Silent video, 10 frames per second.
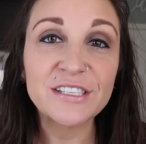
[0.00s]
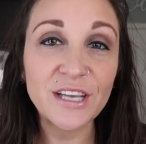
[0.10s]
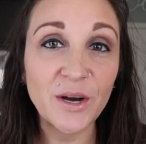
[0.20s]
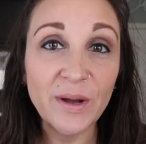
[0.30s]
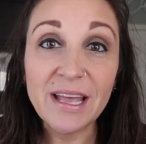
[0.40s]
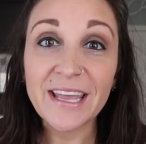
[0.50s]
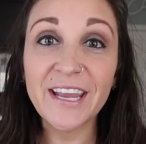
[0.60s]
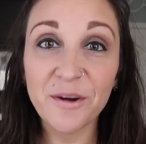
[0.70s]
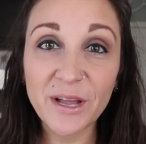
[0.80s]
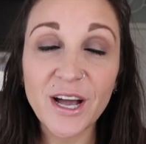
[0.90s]
So
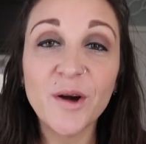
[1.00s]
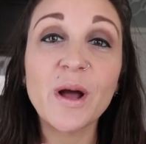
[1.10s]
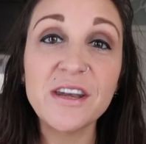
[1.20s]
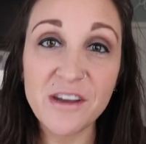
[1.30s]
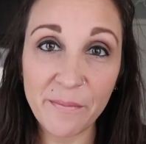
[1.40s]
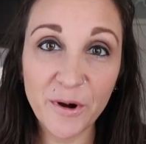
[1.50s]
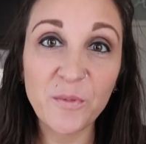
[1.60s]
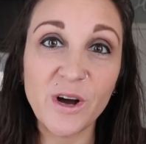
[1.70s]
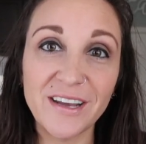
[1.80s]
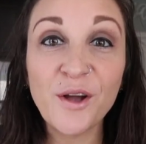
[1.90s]
here we go, number
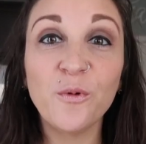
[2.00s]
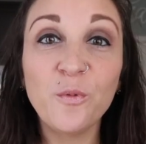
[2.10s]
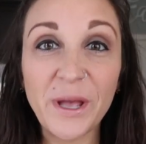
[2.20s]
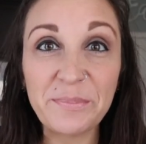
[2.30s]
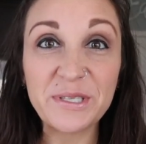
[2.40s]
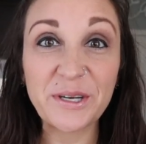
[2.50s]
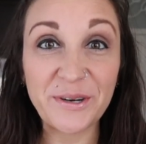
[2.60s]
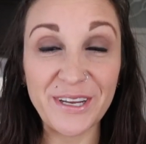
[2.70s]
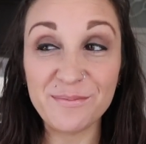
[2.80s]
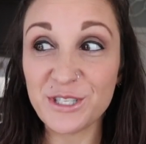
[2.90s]
one, whipped
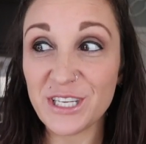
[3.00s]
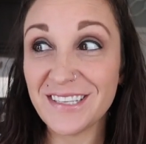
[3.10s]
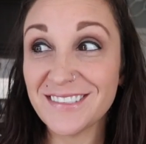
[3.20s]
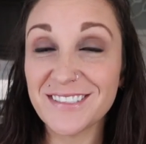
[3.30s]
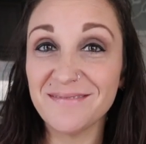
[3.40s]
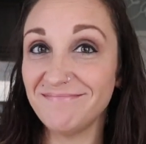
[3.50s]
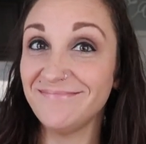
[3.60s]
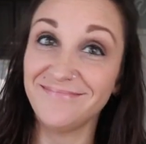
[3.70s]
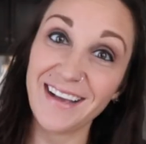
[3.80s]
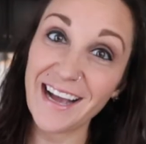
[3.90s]
cream cheese.
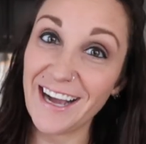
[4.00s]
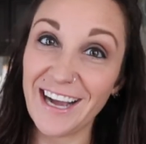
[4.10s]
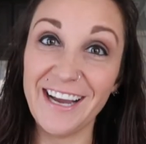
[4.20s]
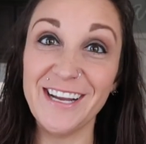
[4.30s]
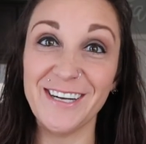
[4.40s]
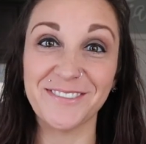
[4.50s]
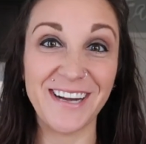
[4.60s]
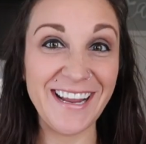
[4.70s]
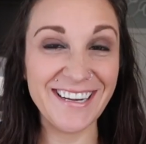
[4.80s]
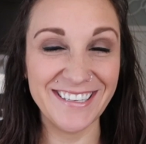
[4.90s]
I know,
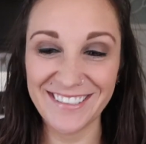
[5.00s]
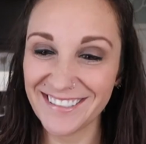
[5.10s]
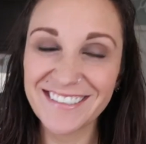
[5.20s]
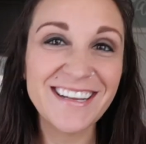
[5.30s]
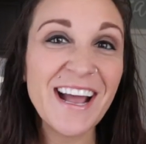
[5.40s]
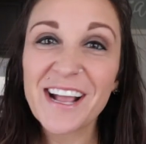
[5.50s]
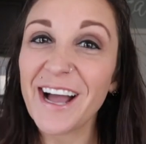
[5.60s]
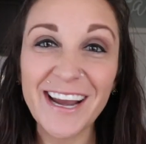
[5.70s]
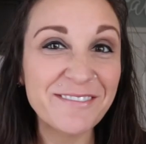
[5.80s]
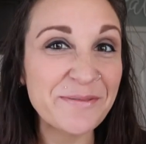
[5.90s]
right?
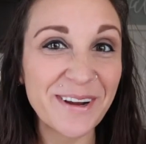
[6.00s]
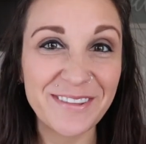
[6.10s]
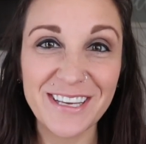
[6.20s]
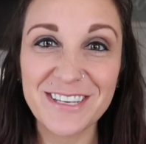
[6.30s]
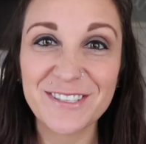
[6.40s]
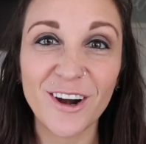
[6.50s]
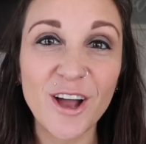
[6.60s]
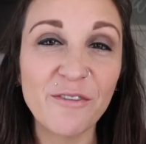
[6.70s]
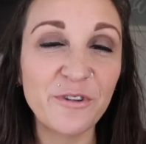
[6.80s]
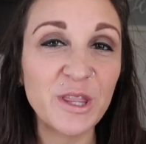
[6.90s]
Kind of a weird thing to start
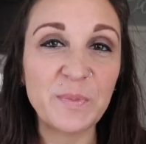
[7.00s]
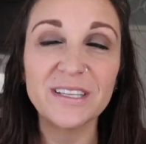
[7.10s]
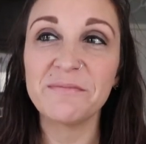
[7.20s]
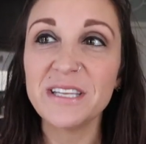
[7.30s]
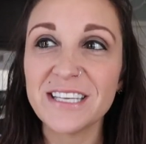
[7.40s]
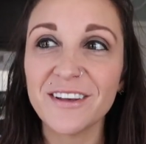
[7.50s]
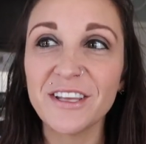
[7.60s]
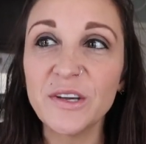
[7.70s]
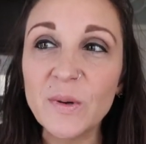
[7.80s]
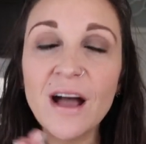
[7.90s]
off with, but let me tell
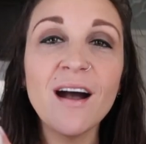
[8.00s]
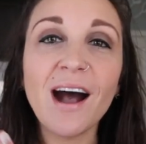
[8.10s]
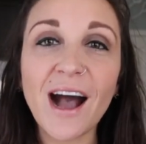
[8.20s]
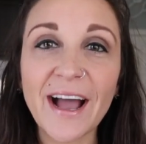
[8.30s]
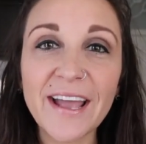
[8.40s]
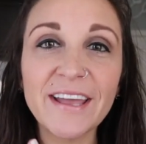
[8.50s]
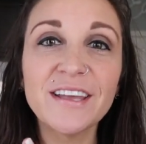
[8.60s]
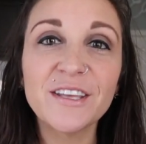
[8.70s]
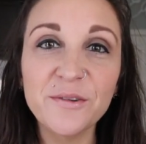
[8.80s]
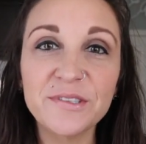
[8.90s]
you, I
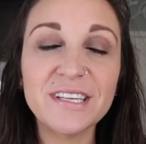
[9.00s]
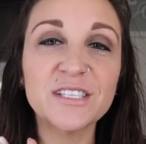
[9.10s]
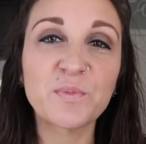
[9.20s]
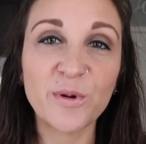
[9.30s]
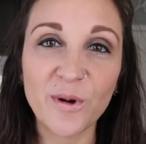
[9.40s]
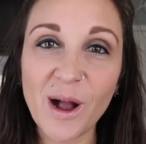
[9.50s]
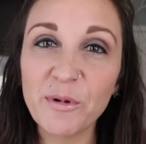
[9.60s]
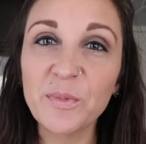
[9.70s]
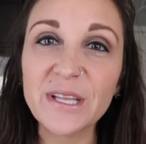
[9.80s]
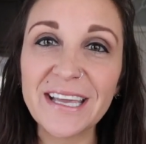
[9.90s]
use this
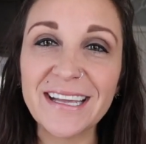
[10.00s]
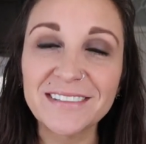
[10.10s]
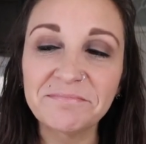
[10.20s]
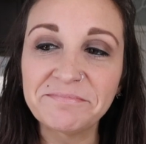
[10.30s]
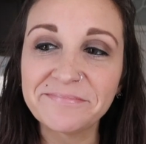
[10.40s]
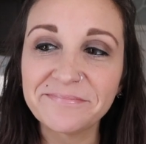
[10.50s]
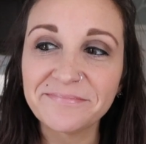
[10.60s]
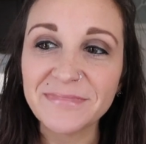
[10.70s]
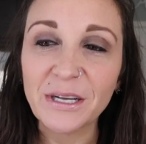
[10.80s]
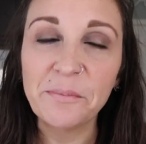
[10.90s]
probably
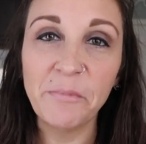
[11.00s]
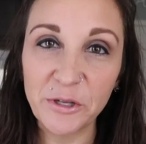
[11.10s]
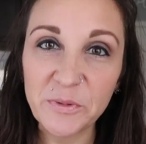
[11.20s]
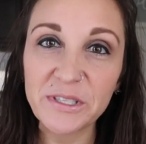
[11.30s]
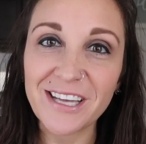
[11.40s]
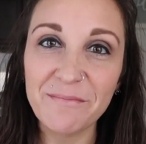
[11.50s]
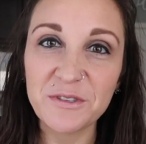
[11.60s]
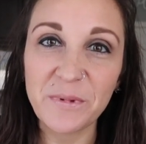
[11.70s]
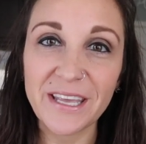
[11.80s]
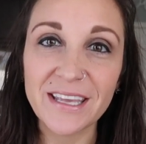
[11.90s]
multiple
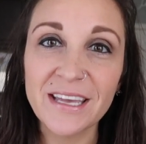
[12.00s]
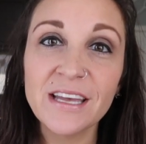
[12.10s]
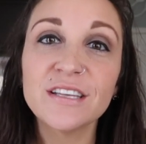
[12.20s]
times a week.